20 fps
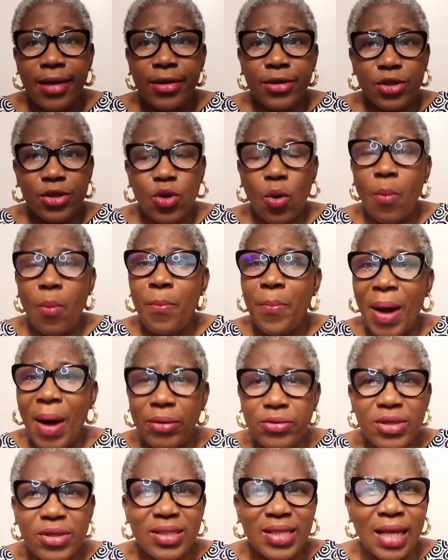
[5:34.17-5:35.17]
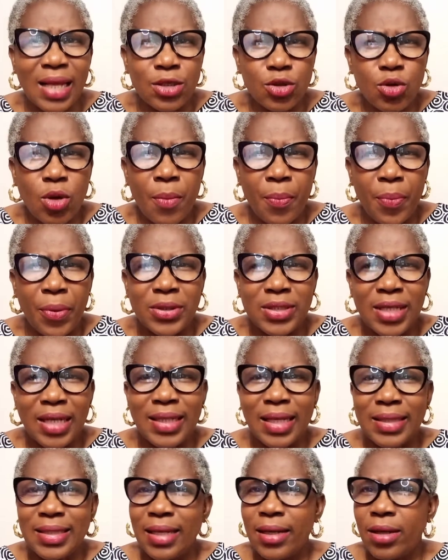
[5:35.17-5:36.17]
So boundaries are so important
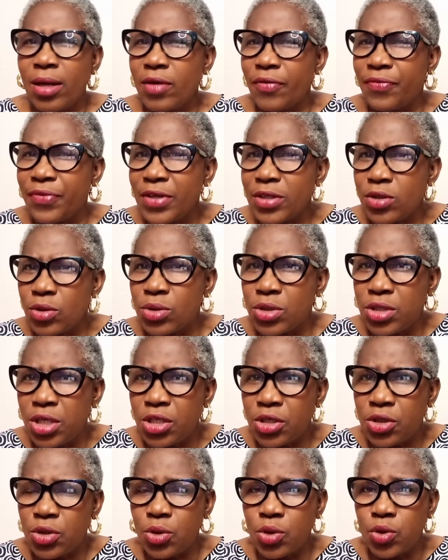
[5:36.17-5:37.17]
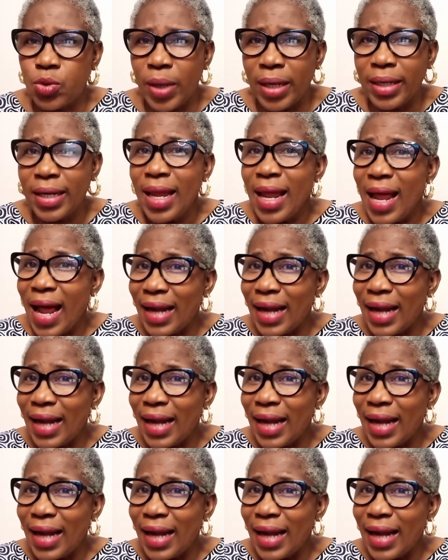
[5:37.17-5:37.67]
that there's a lot of things to teach children.